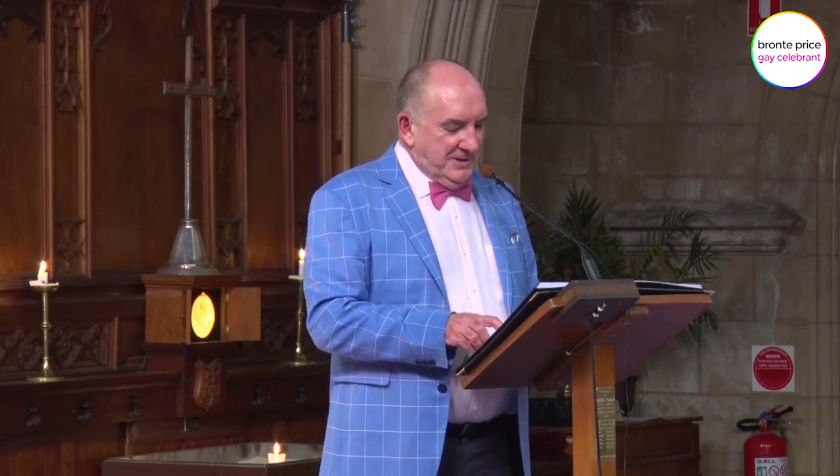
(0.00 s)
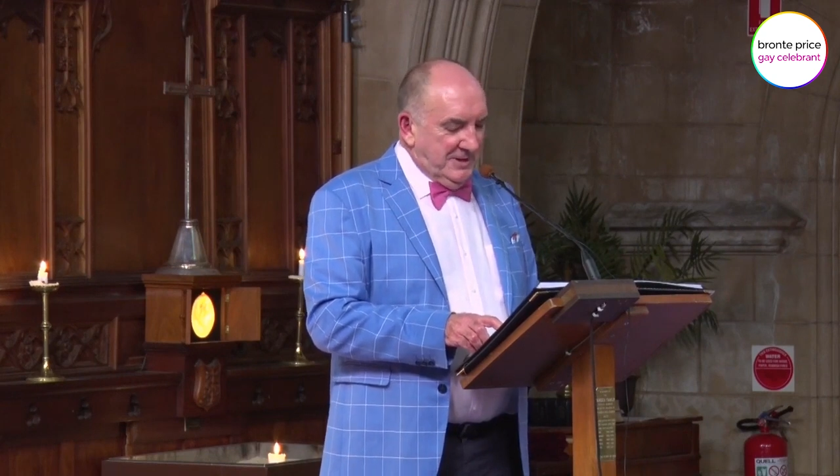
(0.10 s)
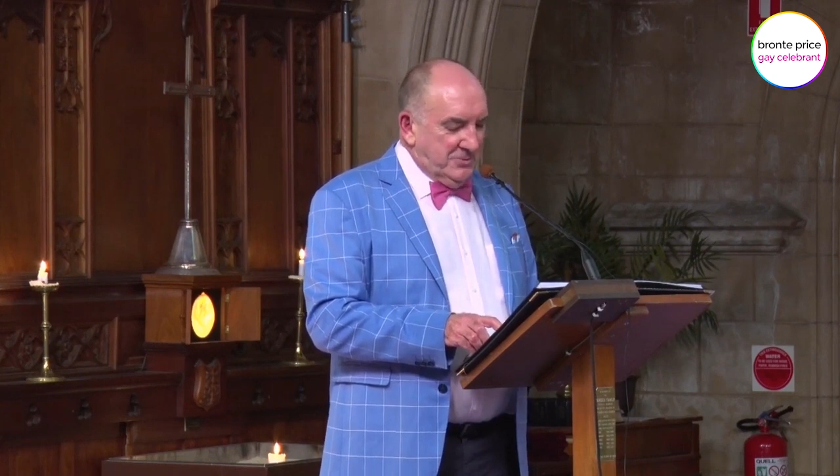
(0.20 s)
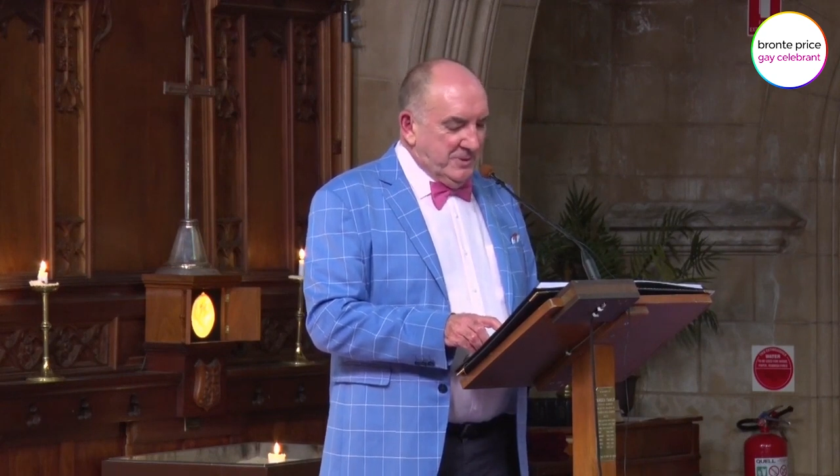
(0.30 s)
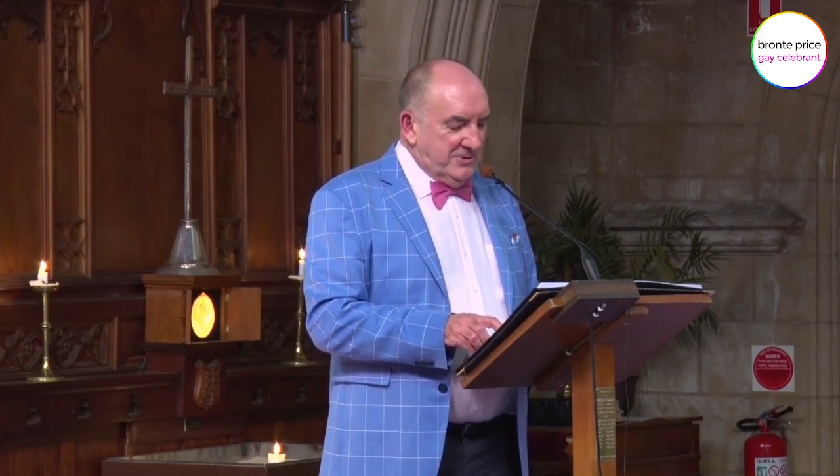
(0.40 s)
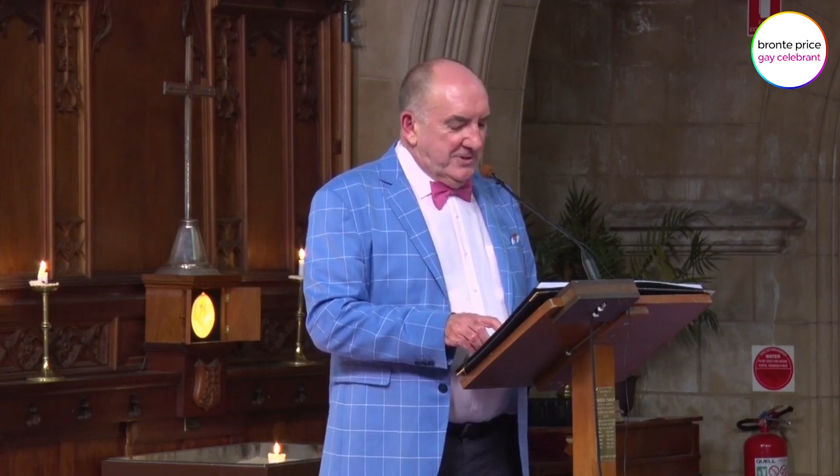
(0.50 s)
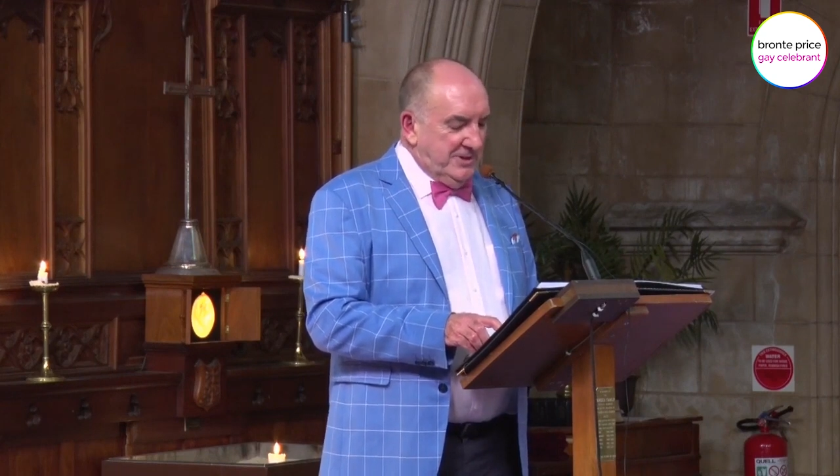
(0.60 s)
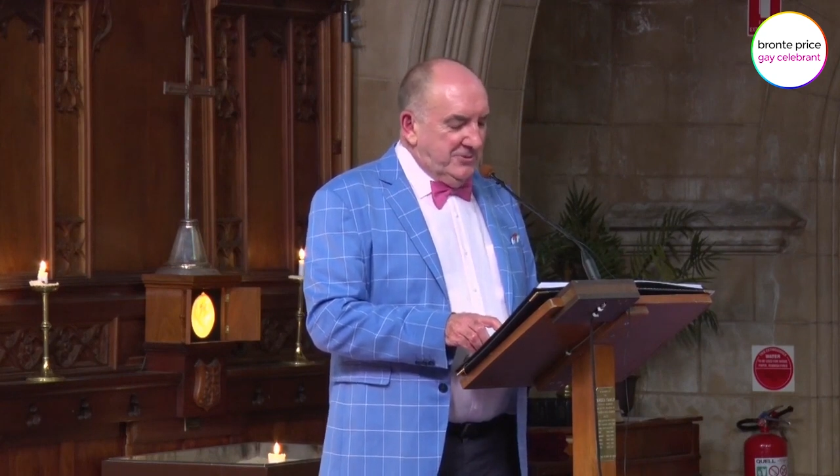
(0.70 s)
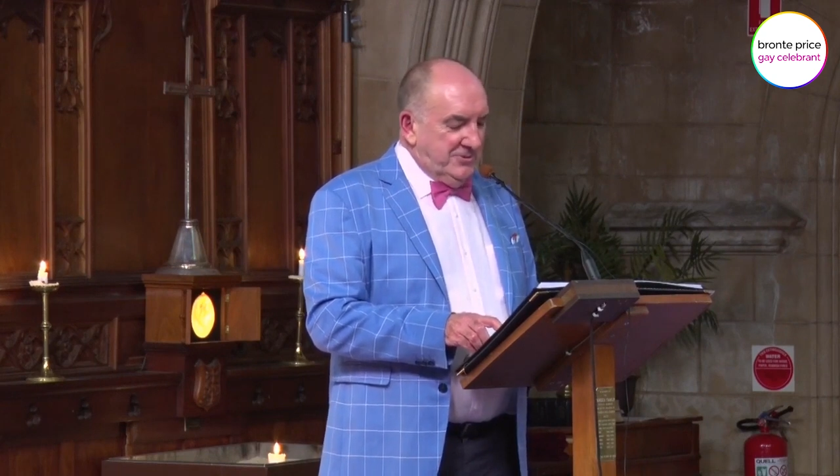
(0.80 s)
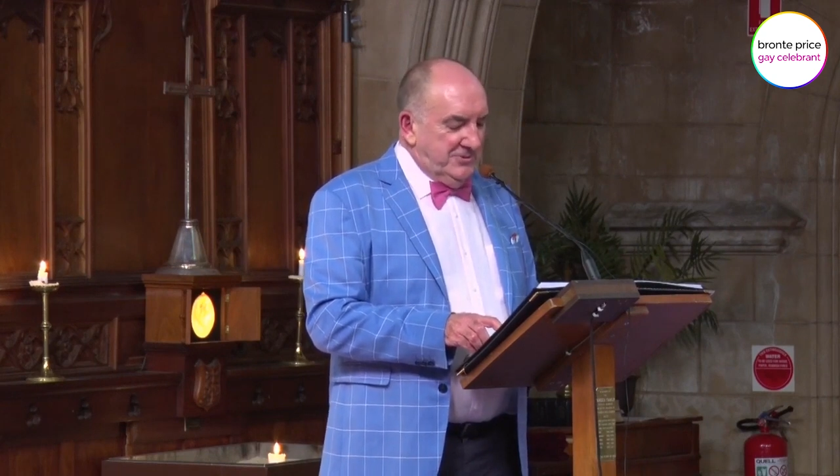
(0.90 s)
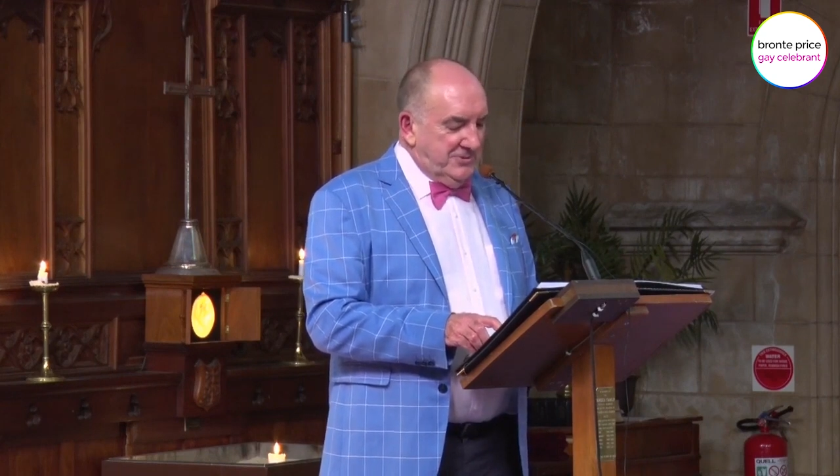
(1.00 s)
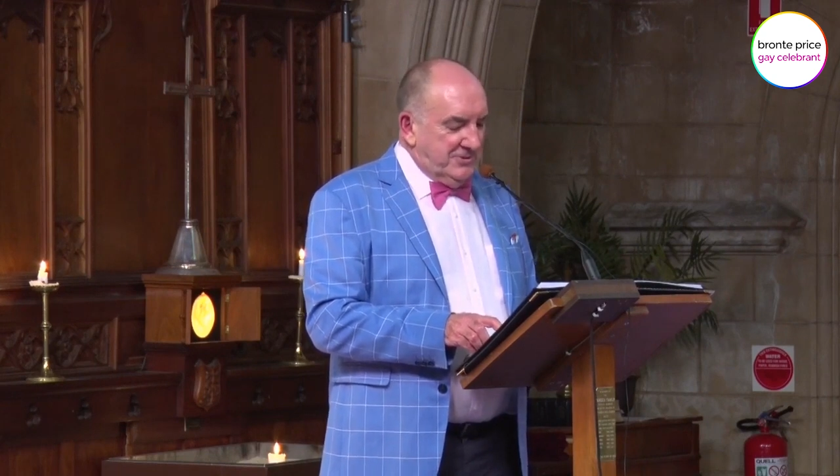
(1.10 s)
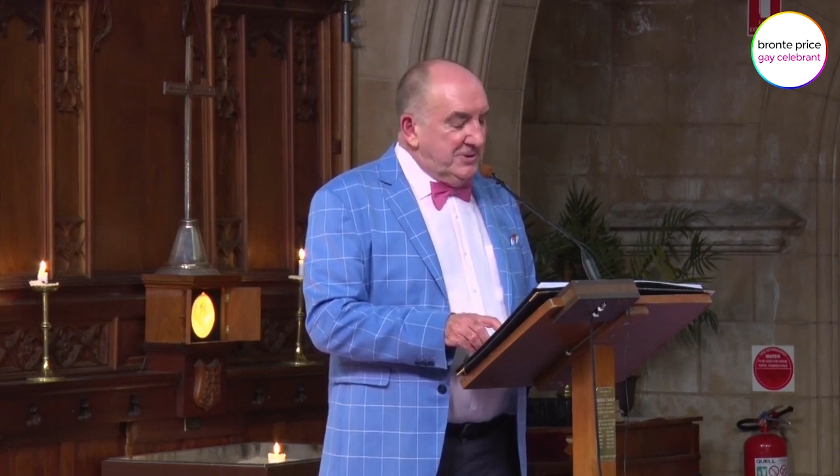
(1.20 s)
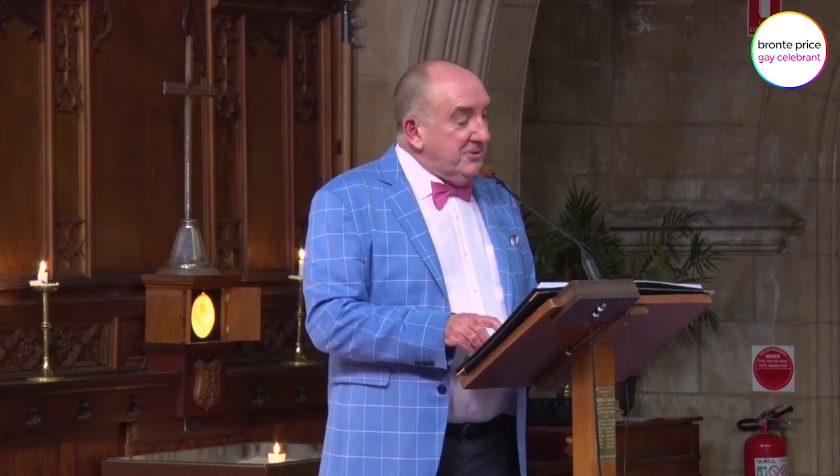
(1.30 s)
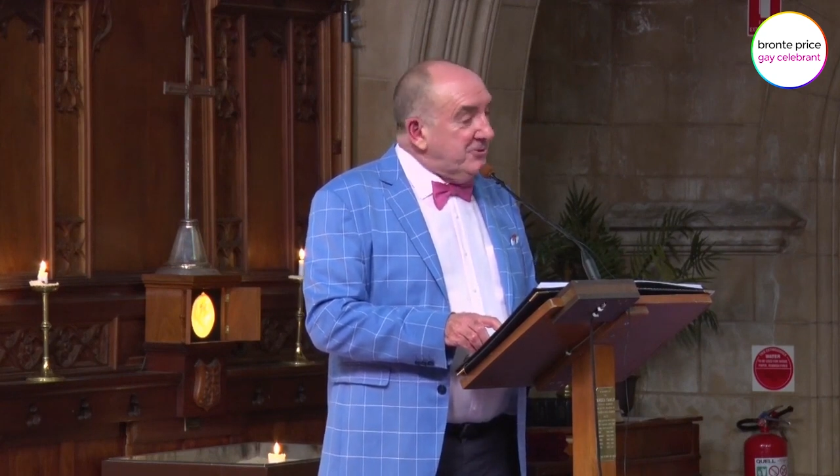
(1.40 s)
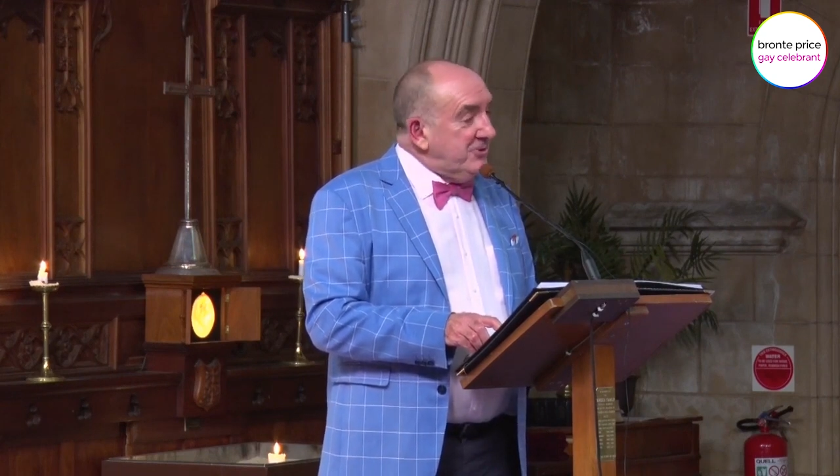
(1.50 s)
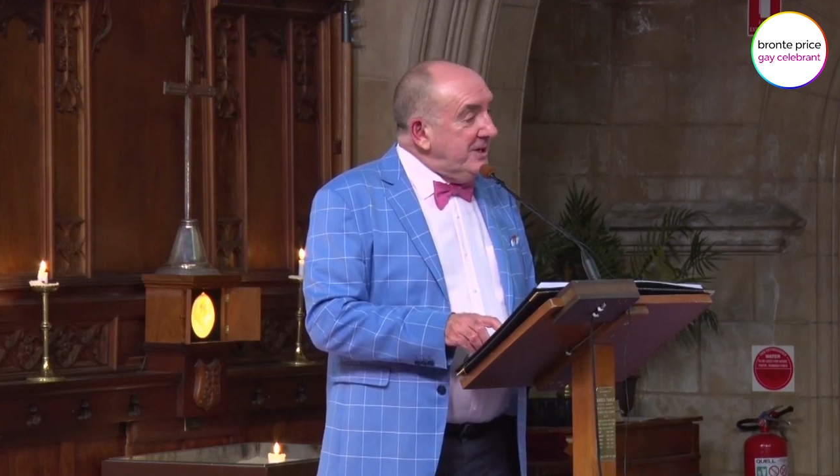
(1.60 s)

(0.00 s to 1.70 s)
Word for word: the expectations that you'd